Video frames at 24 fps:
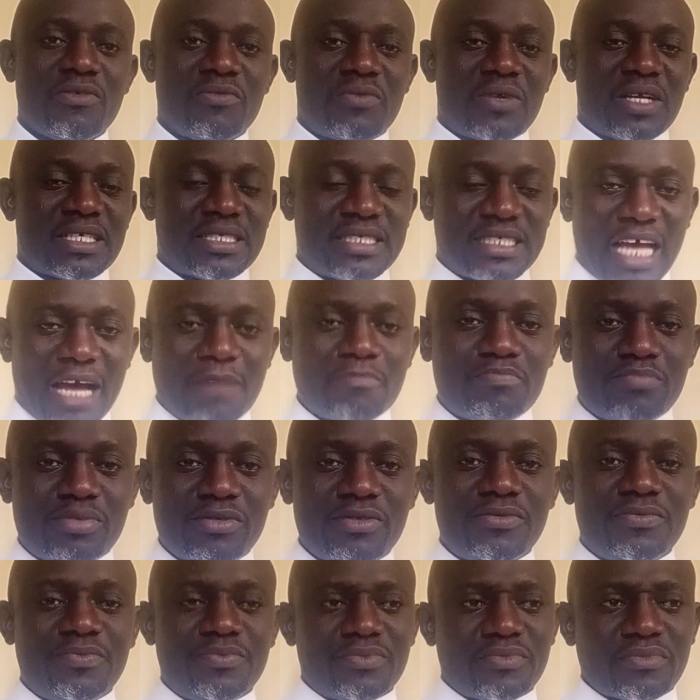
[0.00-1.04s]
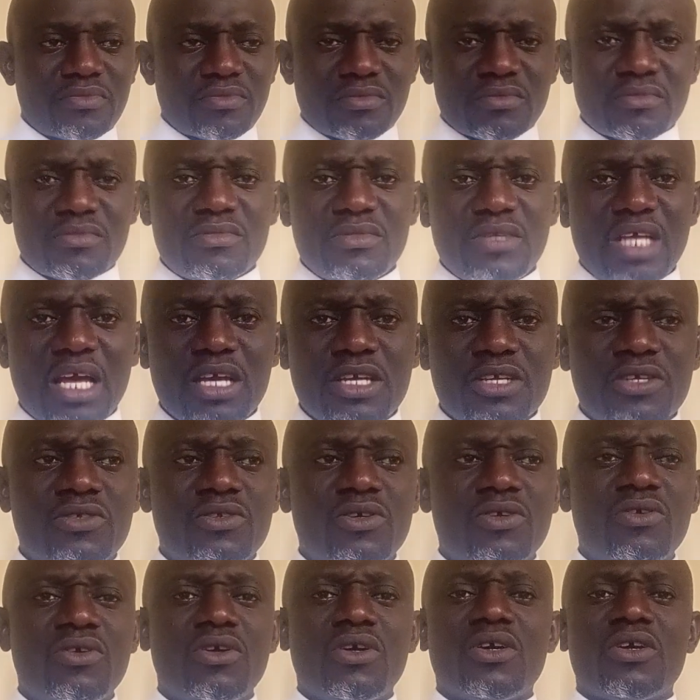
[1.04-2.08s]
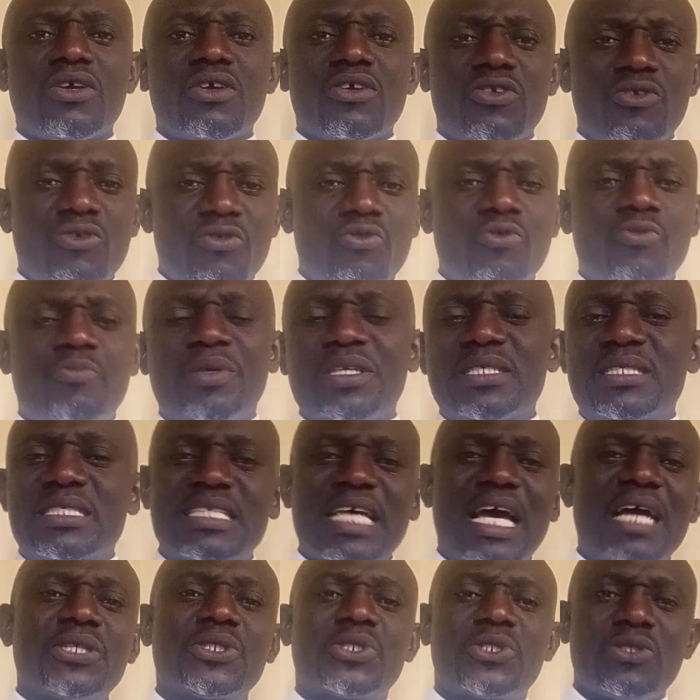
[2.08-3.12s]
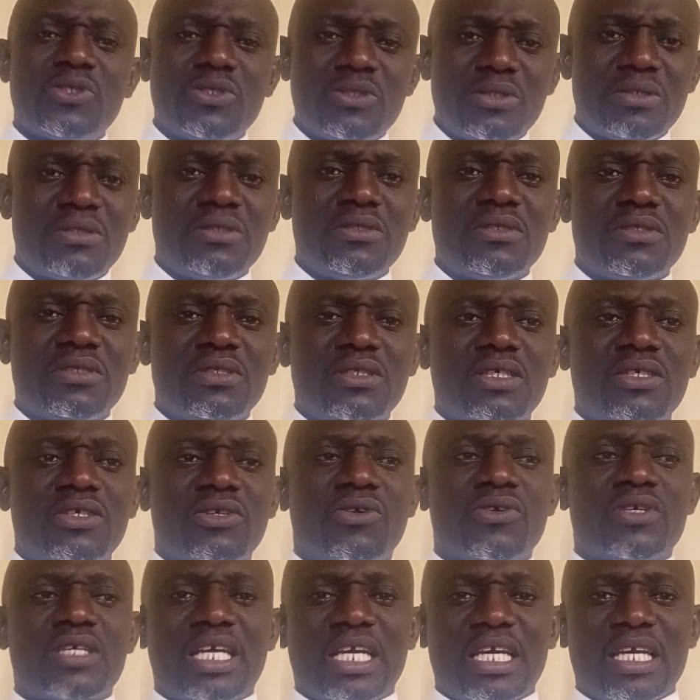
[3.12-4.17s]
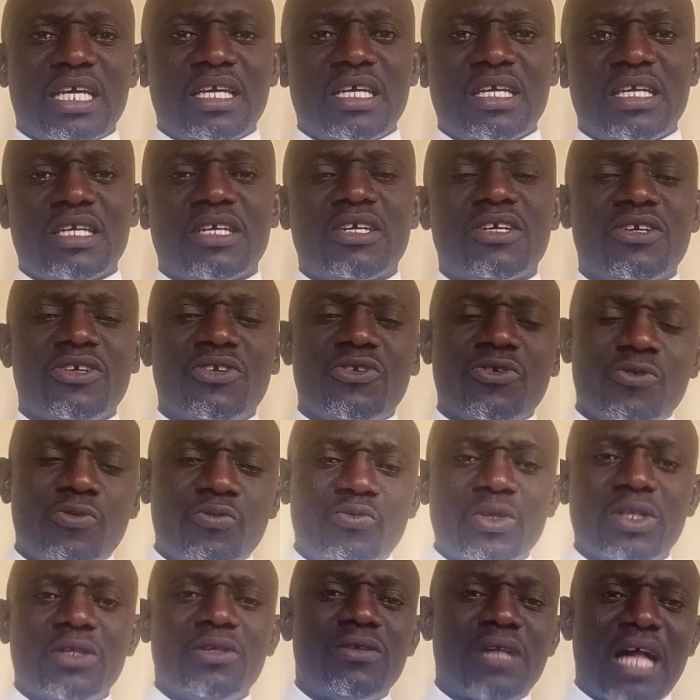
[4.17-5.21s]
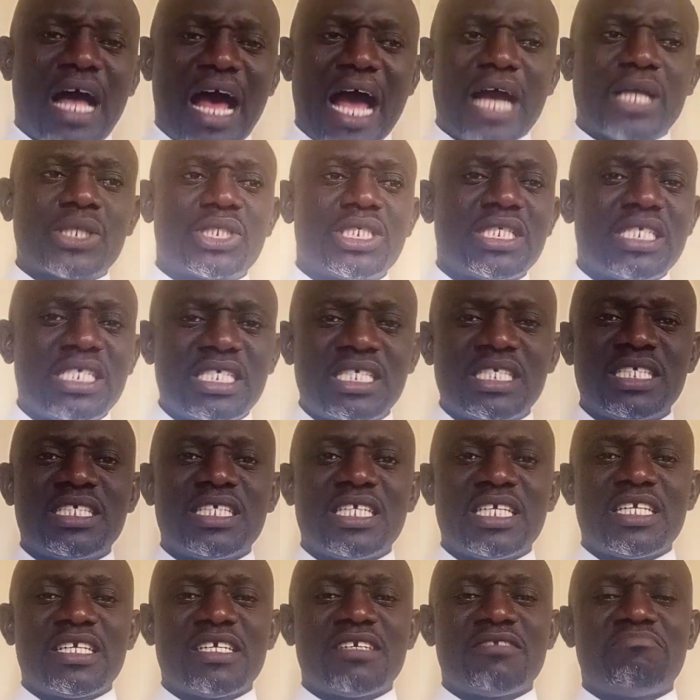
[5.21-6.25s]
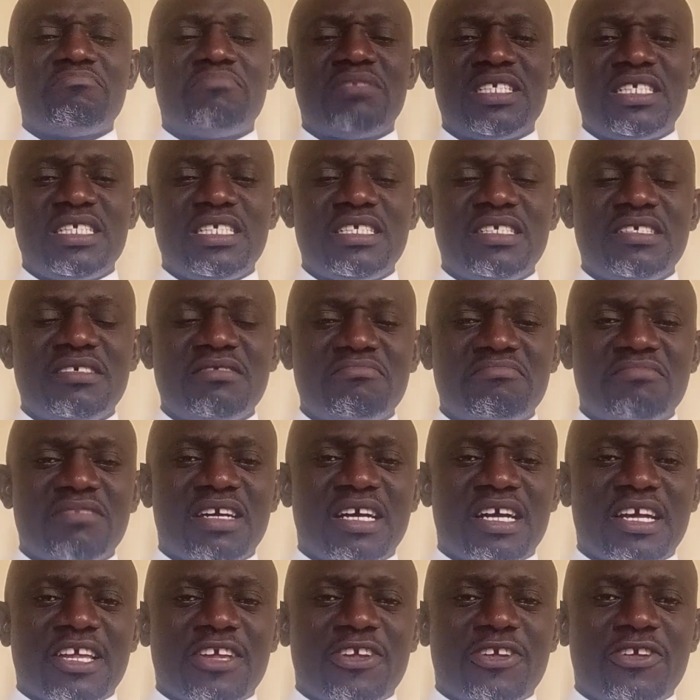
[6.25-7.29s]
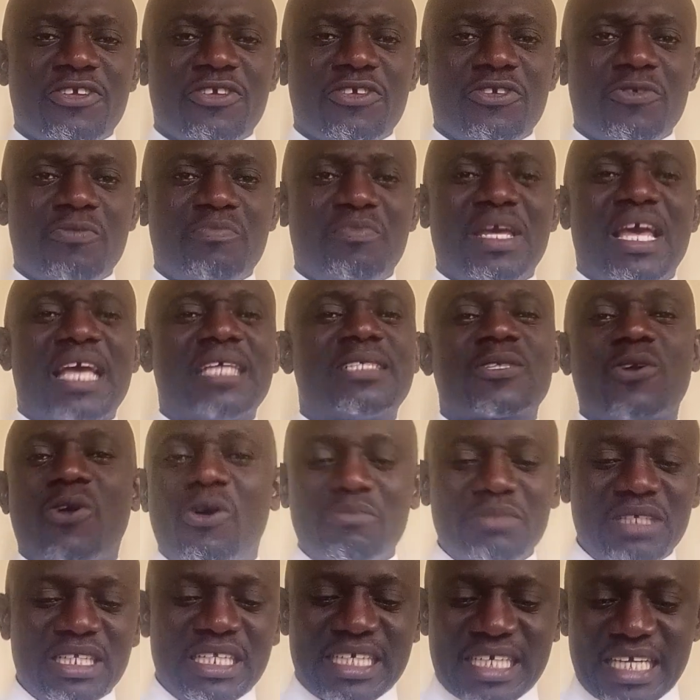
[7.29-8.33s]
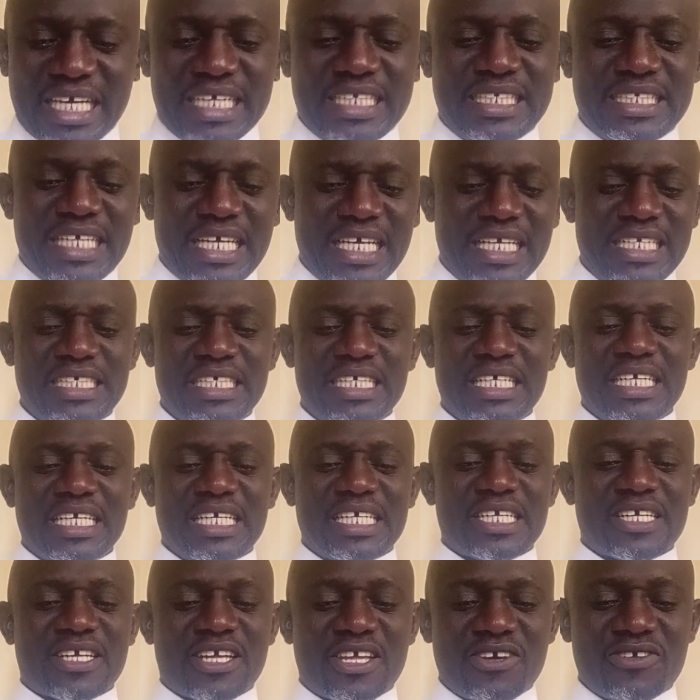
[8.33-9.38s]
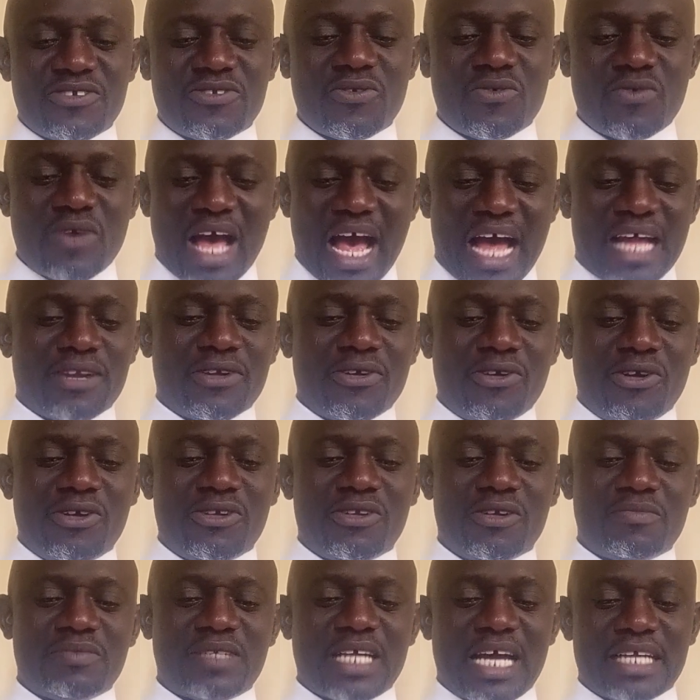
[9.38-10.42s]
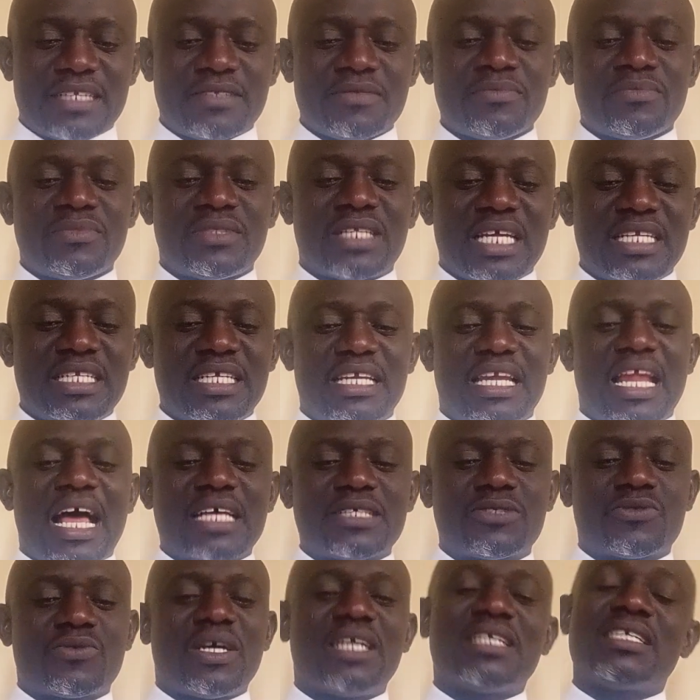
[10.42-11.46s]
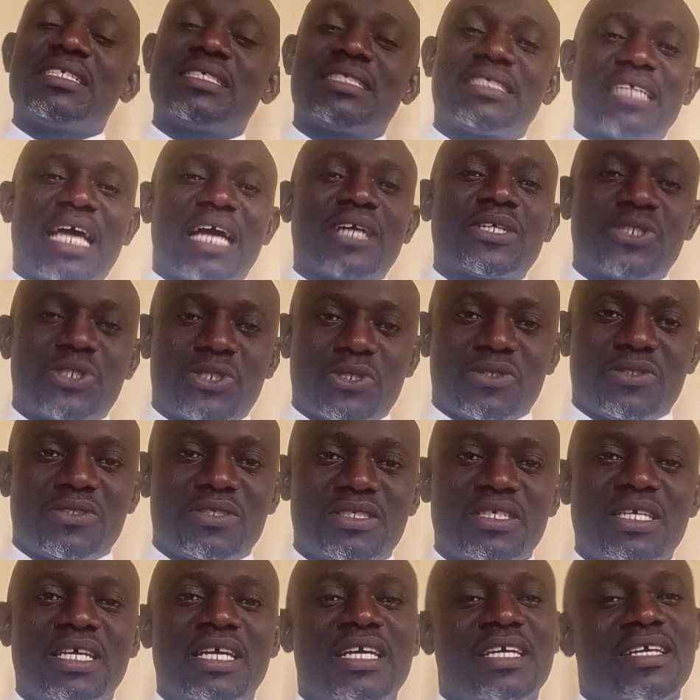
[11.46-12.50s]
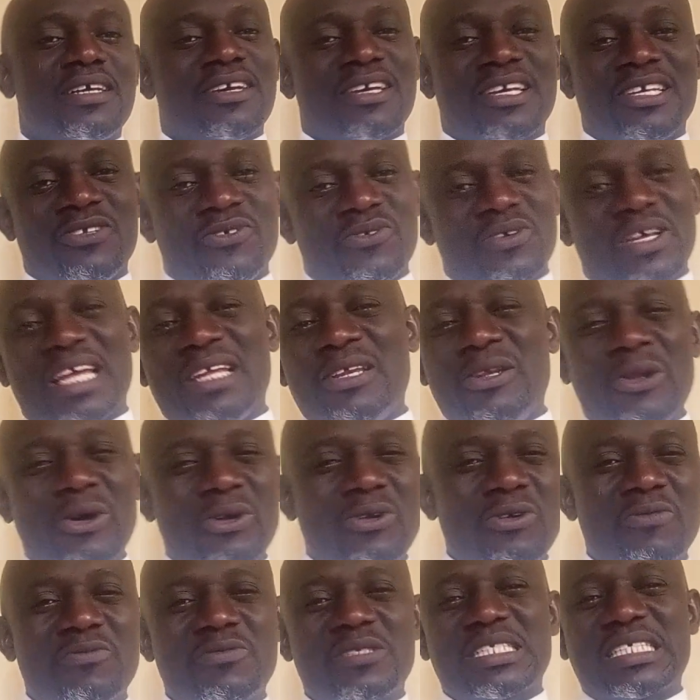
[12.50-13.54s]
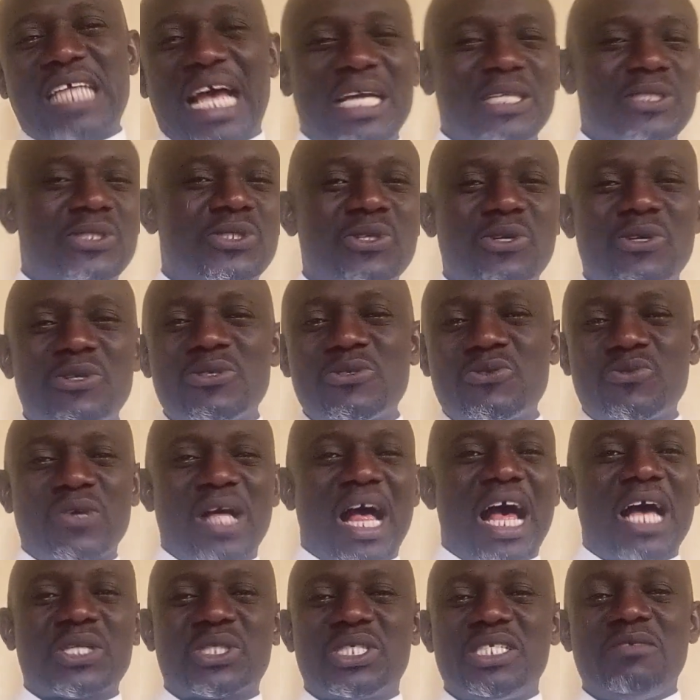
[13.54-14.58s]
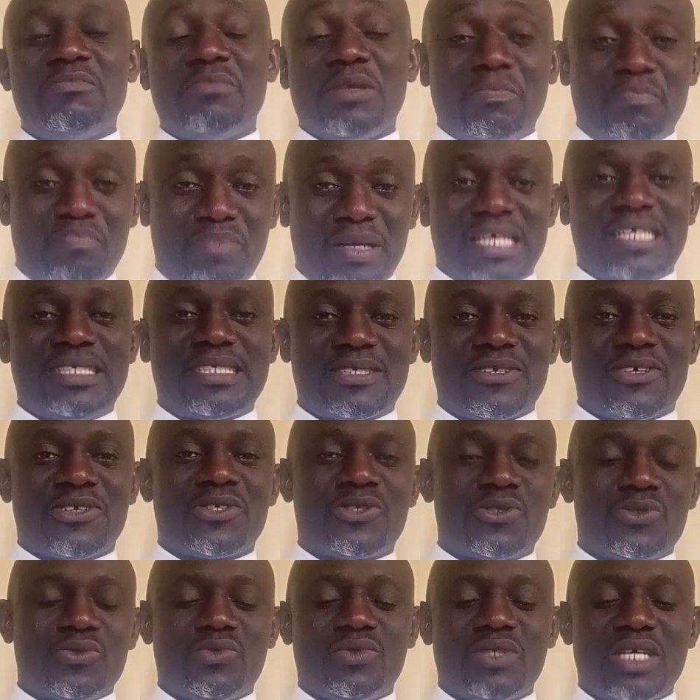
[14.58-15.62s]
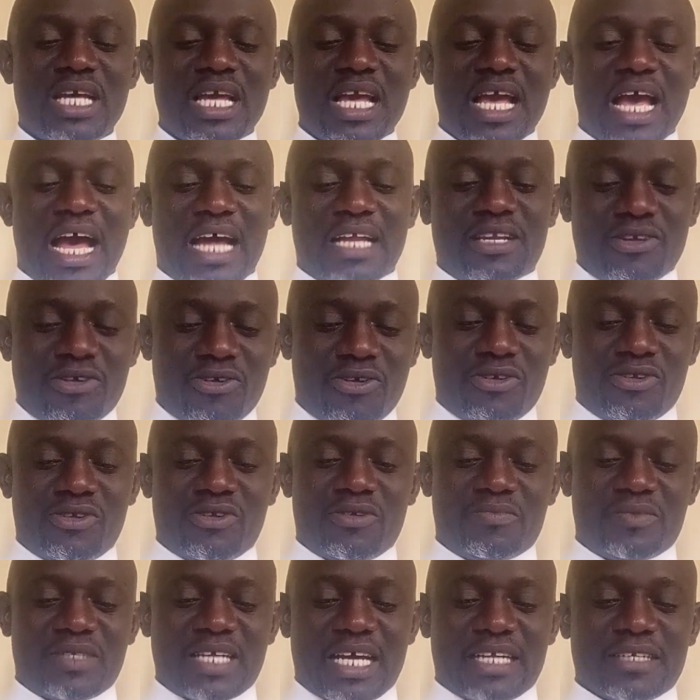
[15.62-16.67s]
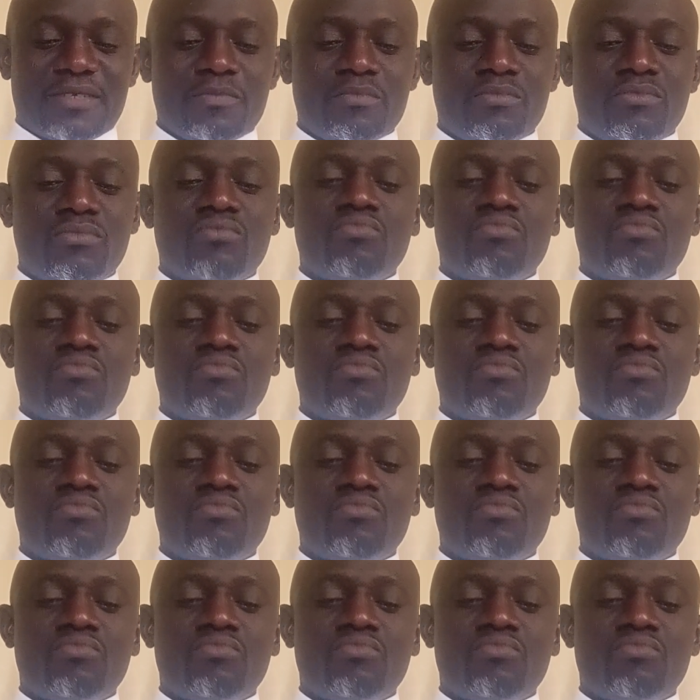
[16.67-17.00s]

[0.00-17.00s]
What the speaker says: For example, you will be sanctioned. Okay, you will actually you'll be excommunicated, and all of that. Then the last one is sanctions. A lot of sanctions will actually be placed on you and all of that.